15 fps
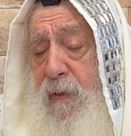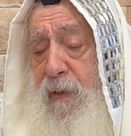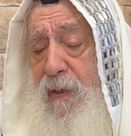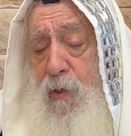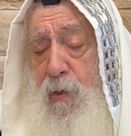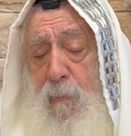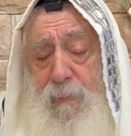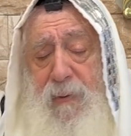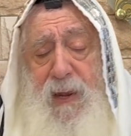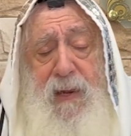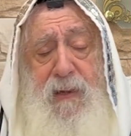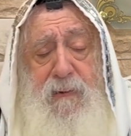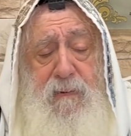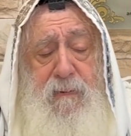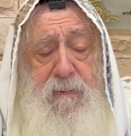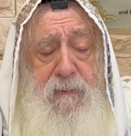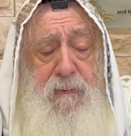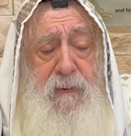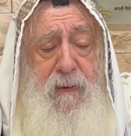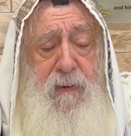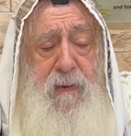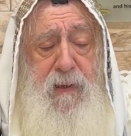complained.
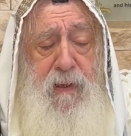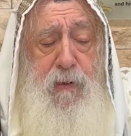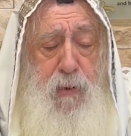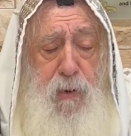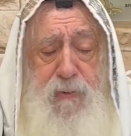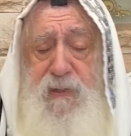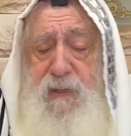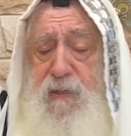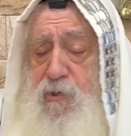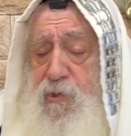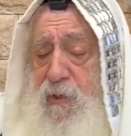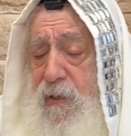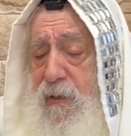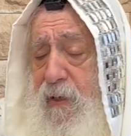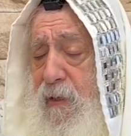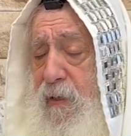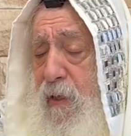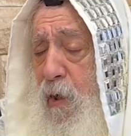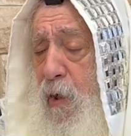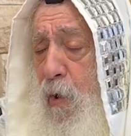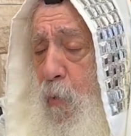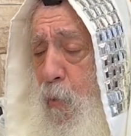He cursed his children.
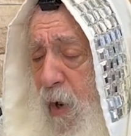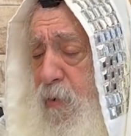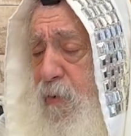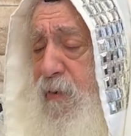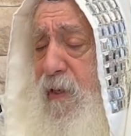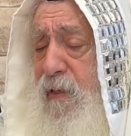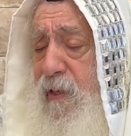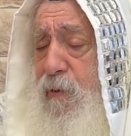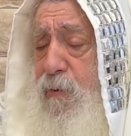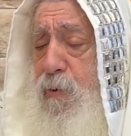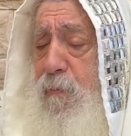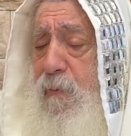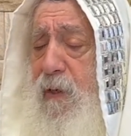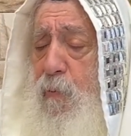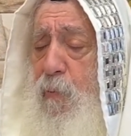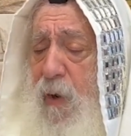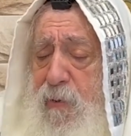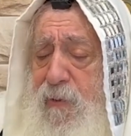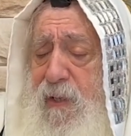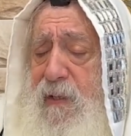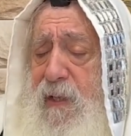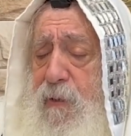Why you did that to me? Why you
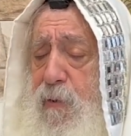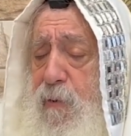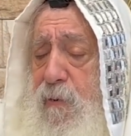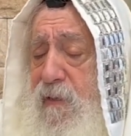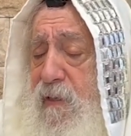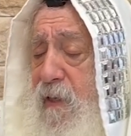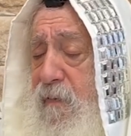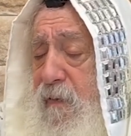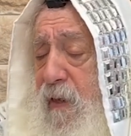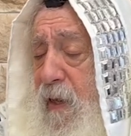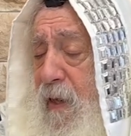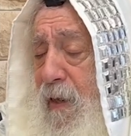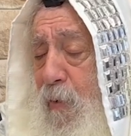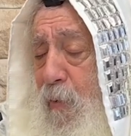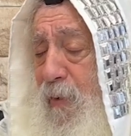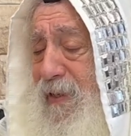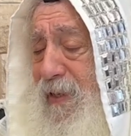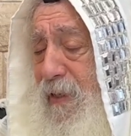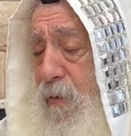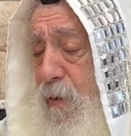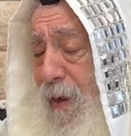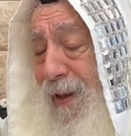did that to yourself? We
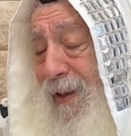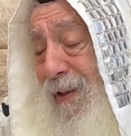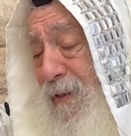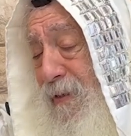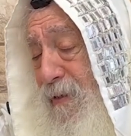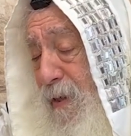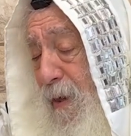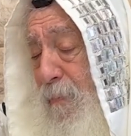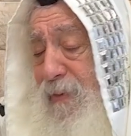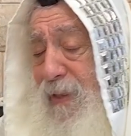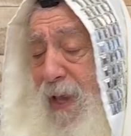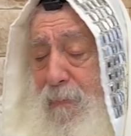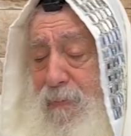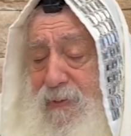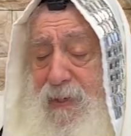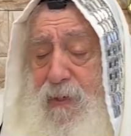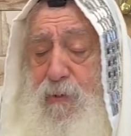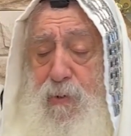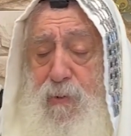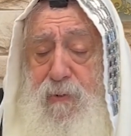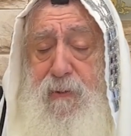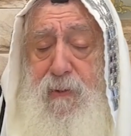did not. Sometimes he
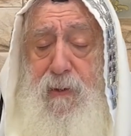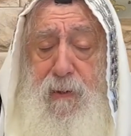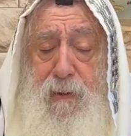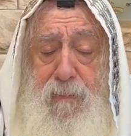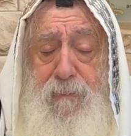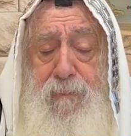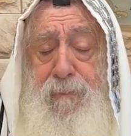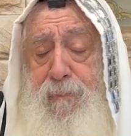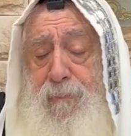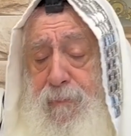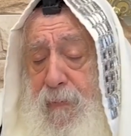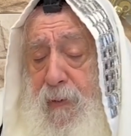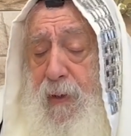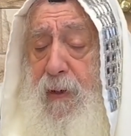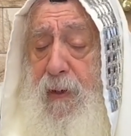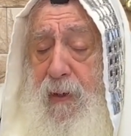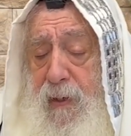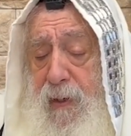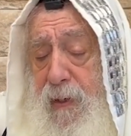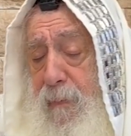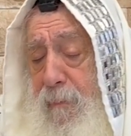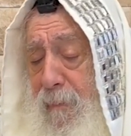just,
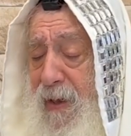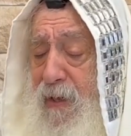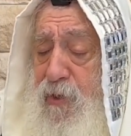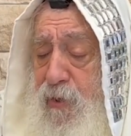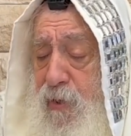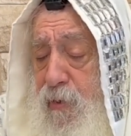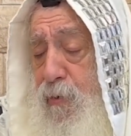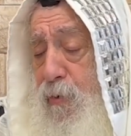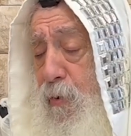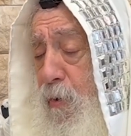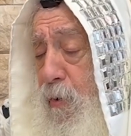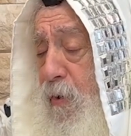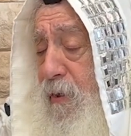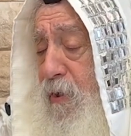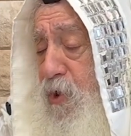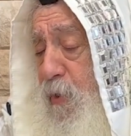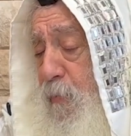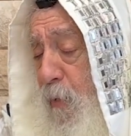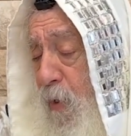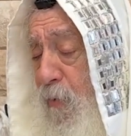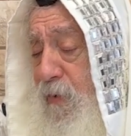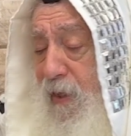he mentioned to
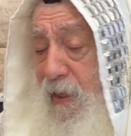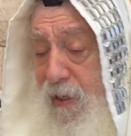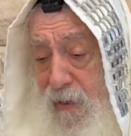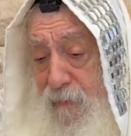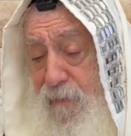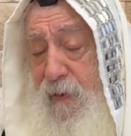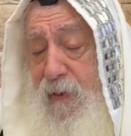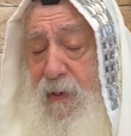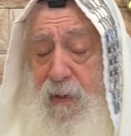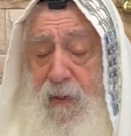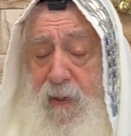Shimon and Levi